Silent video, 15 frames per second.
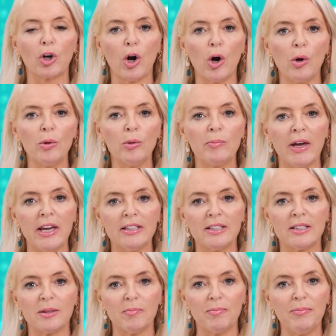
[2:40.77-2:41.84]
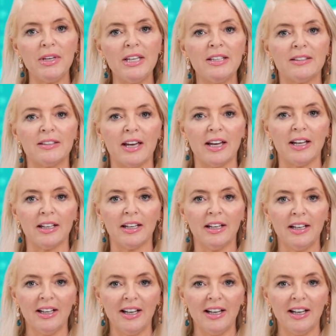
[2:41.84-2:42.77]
coal-based methane